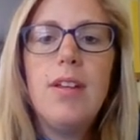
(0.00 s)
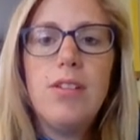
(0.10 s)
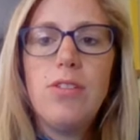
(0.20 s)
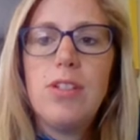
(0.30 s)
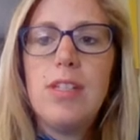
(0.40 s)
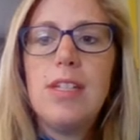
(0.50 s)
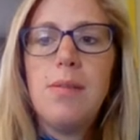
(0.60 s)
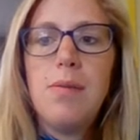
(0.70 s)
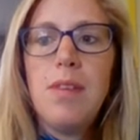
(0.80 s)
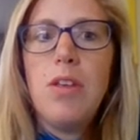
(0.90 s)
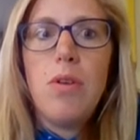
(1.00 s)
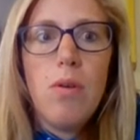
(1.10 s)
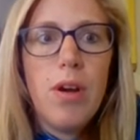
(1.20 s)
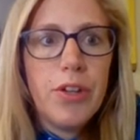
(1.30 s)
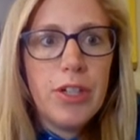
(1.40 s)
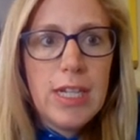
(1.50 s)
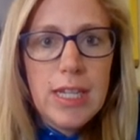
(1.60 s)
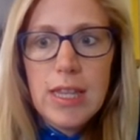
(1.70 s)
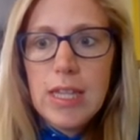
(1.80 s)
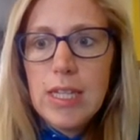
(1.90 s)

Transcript: So just think something that you go underneath.